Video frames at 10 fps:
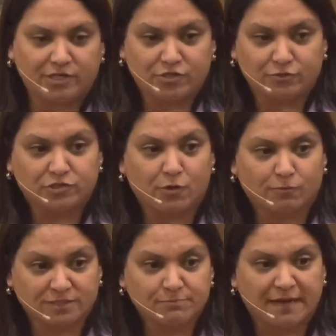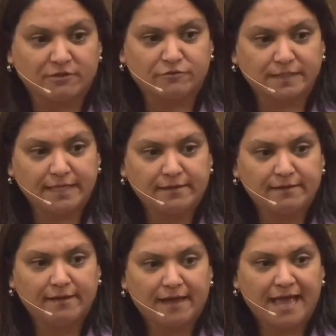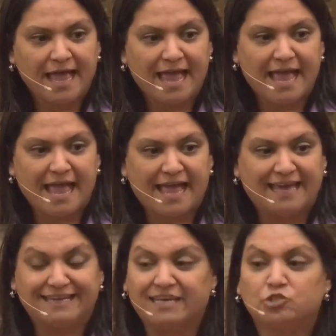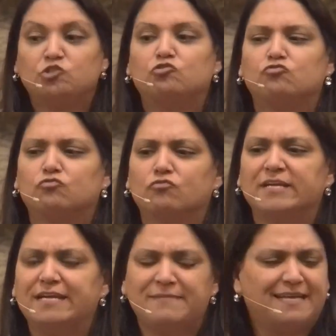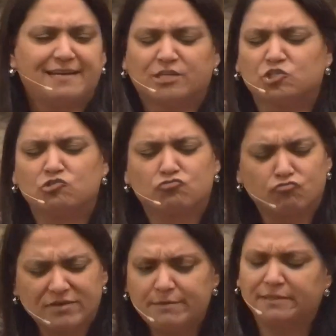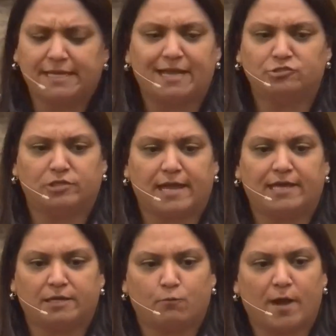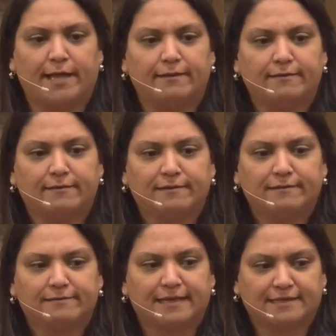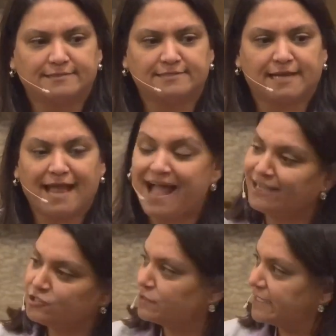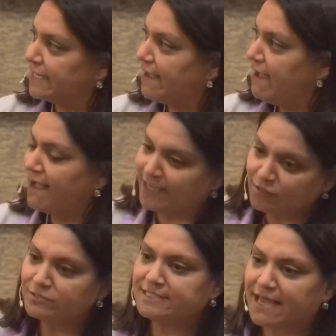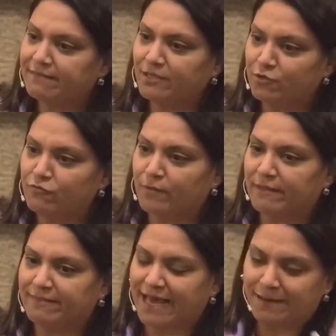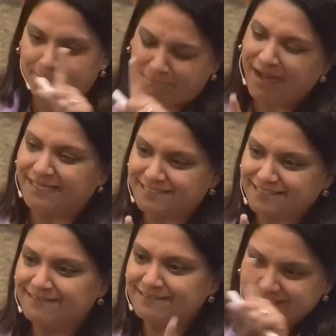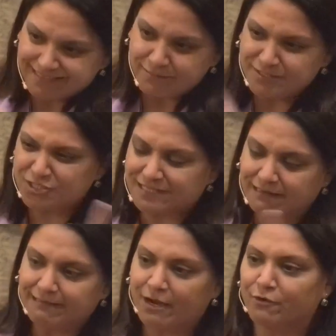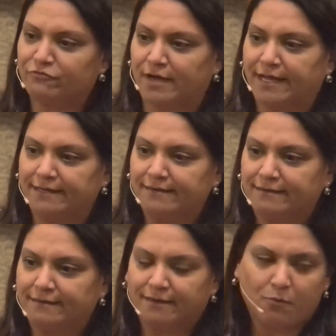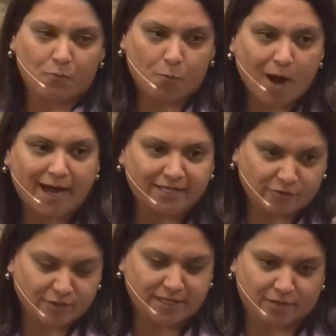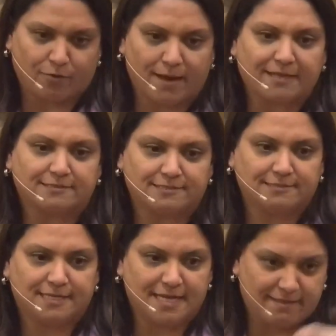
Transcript: I can do so respectfully and extreme, in an extremely educated way that can say, mm. actually, I understand that you've read that, but let me just clarify why you're incorrect.